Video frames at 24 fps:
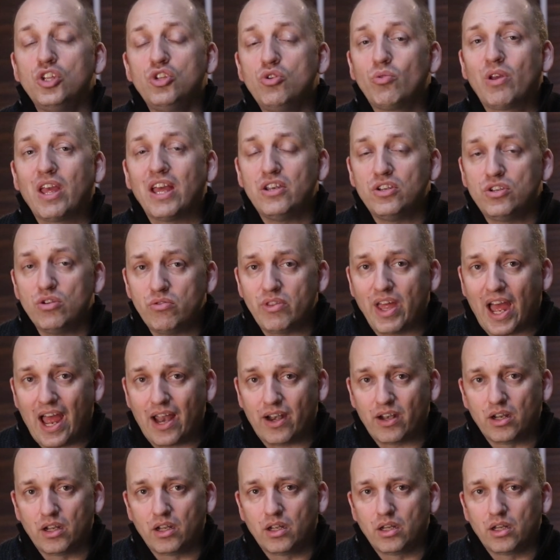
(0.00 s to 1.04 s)
you can do
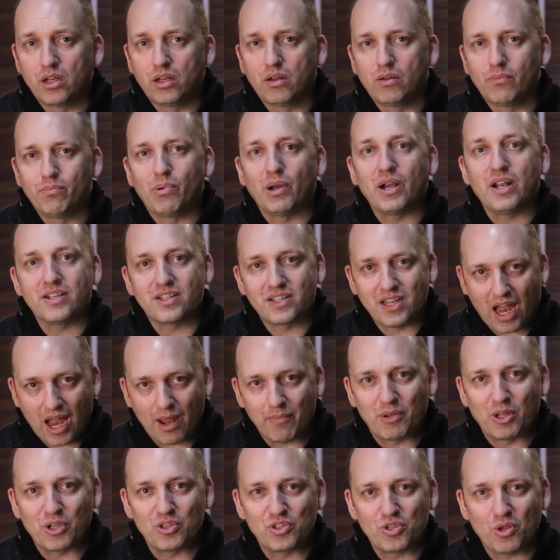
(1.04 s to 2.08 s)
that, but it's
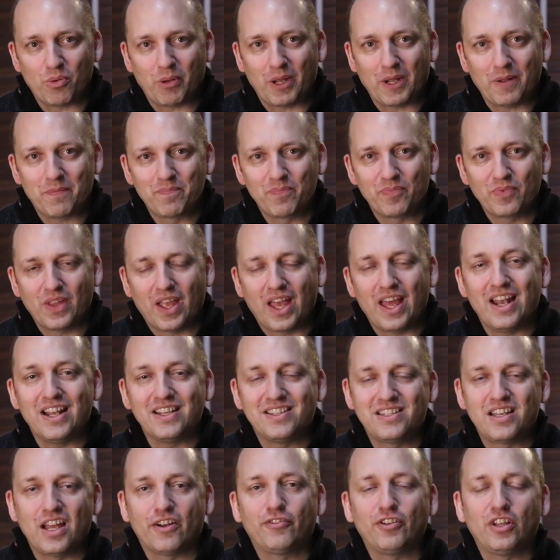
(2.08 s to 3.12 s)
time consuming, and
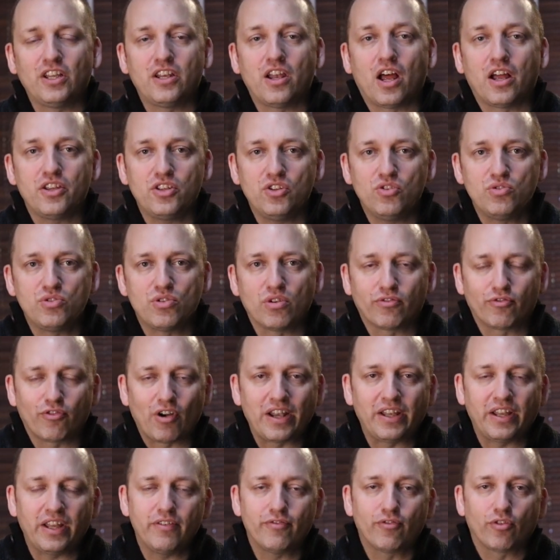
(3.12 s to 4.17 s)
it's definitely not user
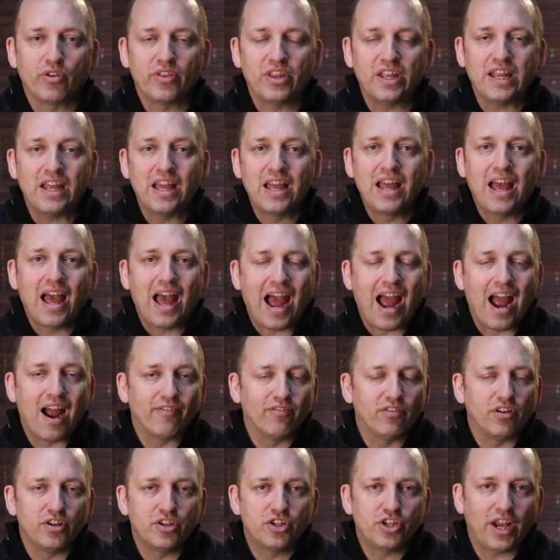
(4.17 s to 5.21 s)
friendly for the
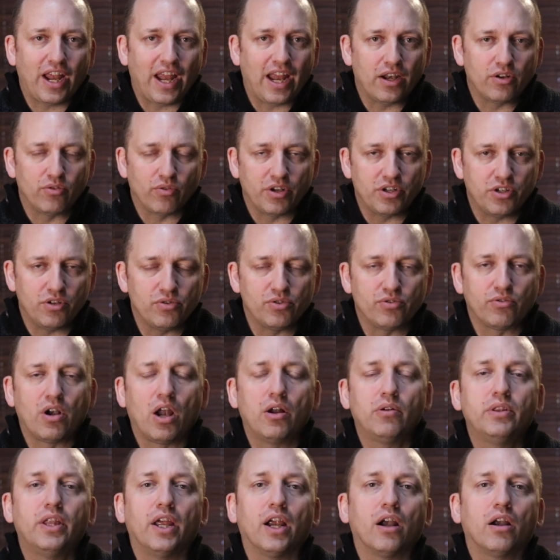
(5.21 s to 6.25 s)
average Android user
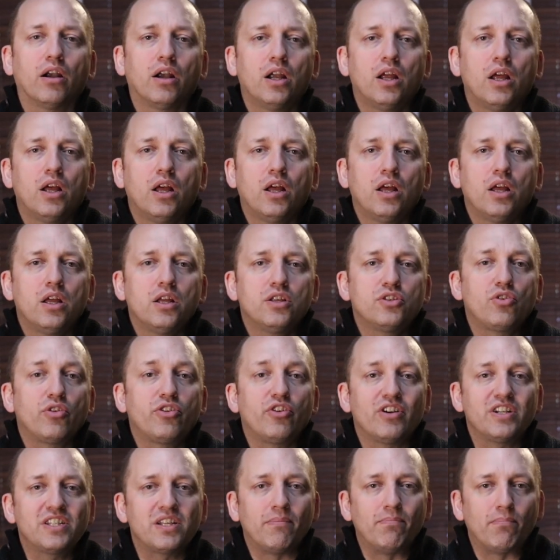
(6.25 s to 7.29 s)
out there. So
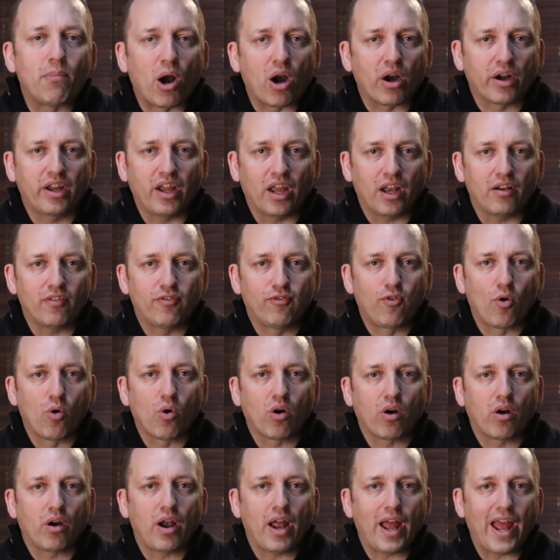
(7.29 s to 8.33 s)
there is a market
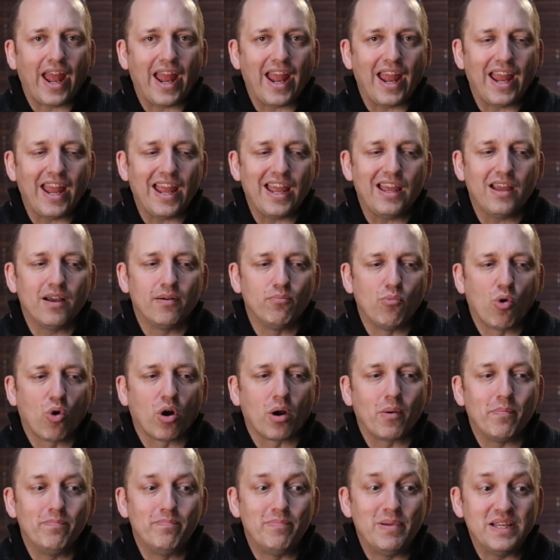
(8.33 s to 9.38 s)
for a
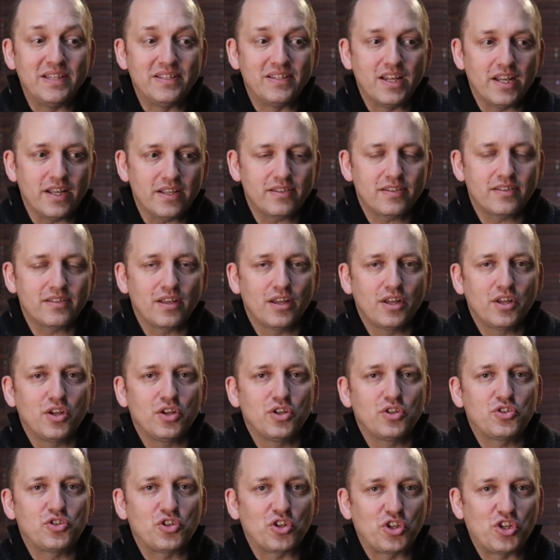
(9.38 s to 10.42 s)
more business,
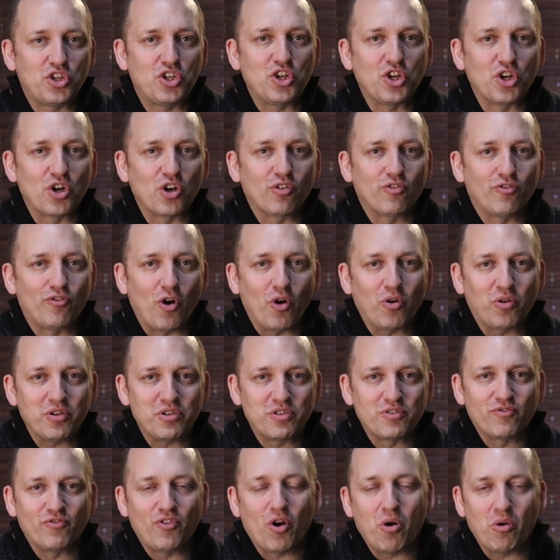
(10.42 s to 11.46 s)
secure
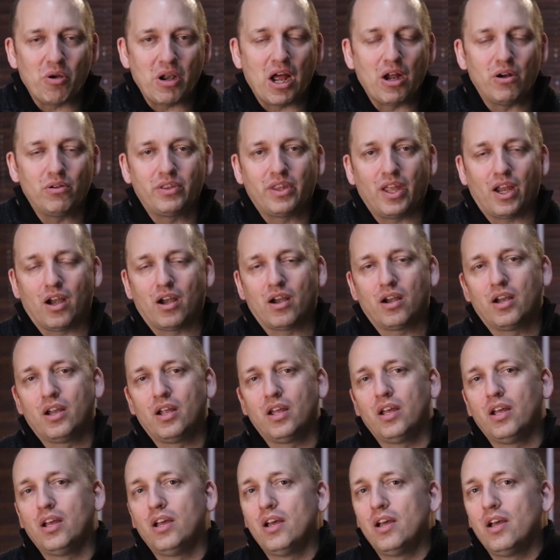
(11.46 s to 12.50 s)
focused phone out there.
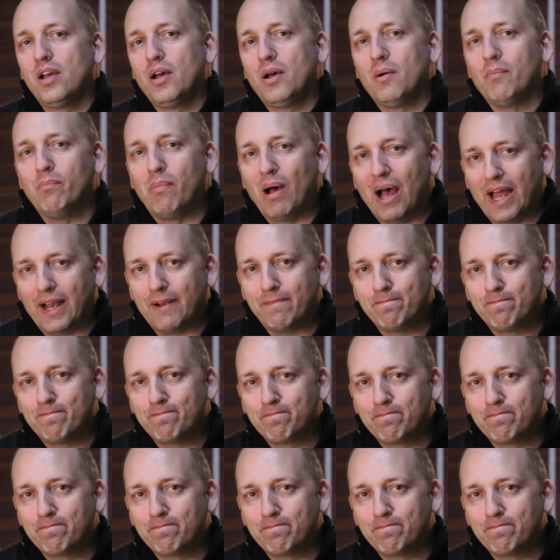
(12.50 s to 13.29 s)
But